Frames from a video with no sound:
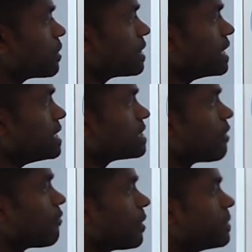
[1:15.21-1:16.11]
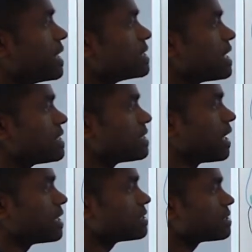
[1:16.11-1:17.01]
released from the
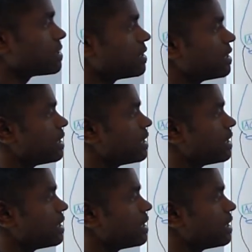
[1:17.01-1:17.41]
intestines.